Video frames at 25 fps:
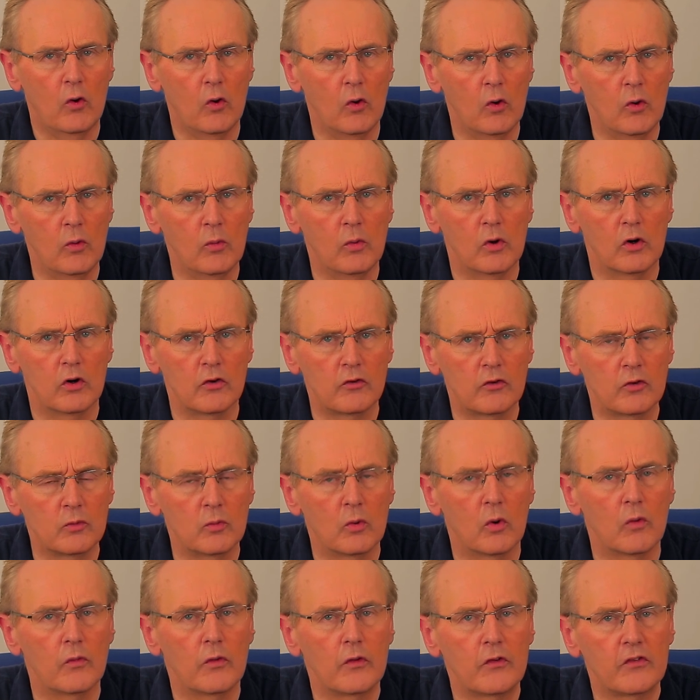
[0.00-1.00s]
all work
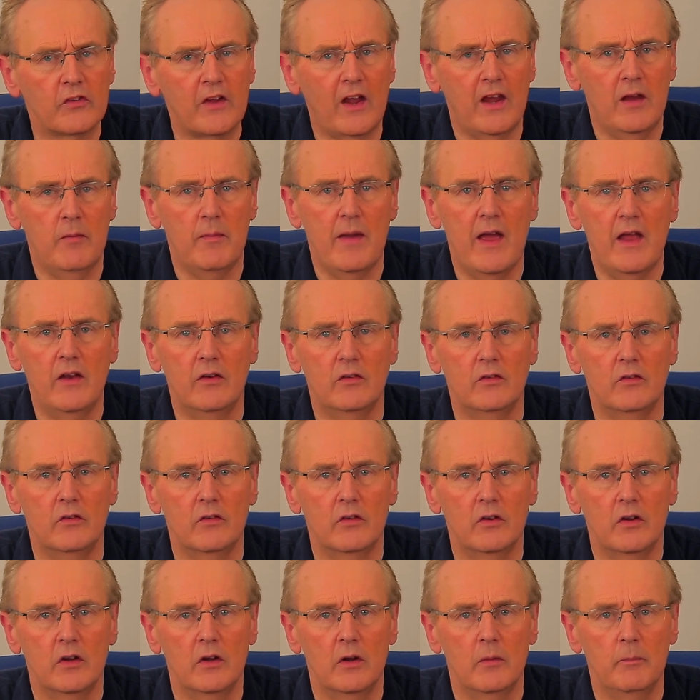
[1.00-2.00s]
toward the same end?